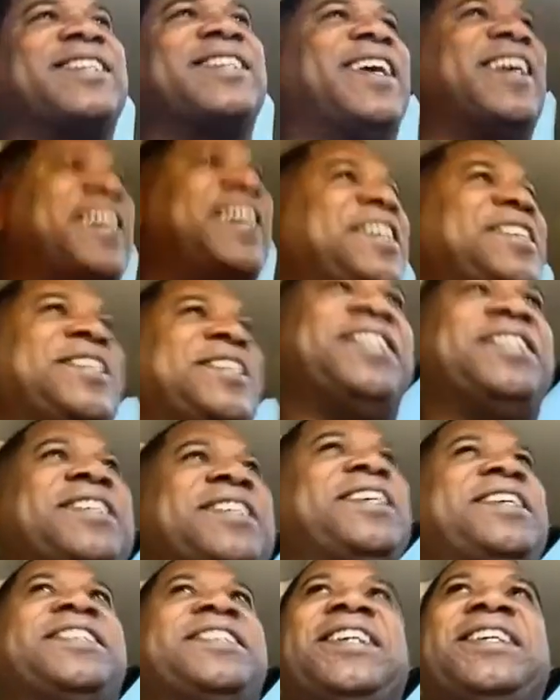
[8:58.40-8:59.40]
sir.
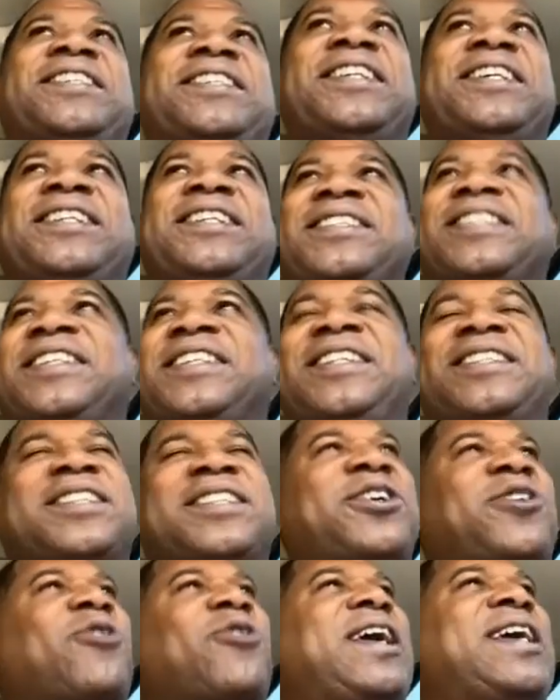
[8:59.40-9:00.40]
He's
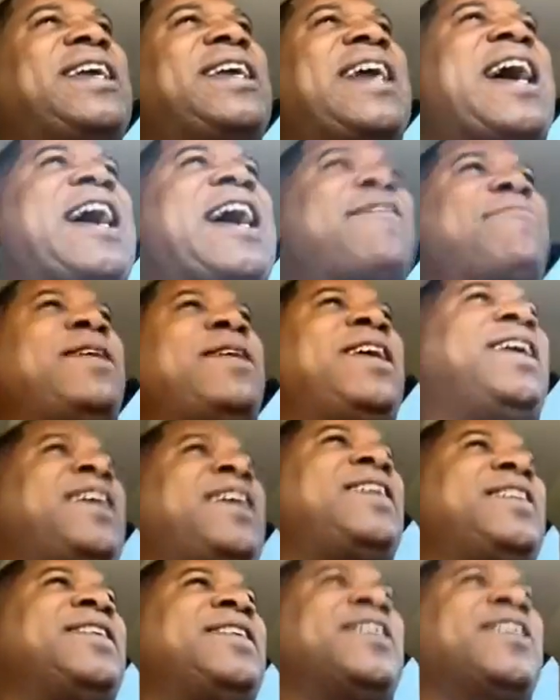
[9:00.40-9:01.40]
a great guy,
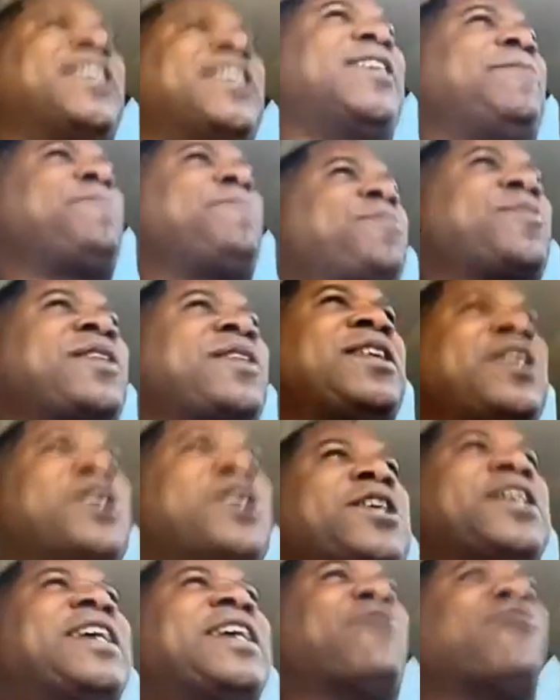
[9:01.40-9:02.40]
man. And
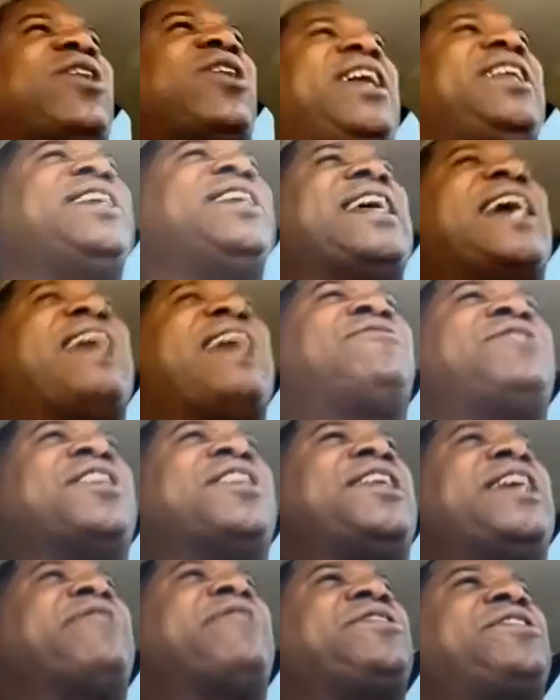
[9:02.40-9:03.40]
Randy and I have
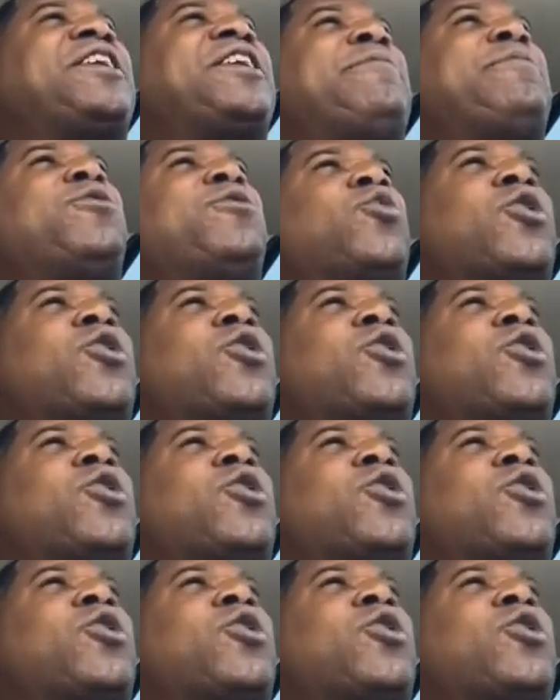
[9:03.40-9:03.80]
done everything but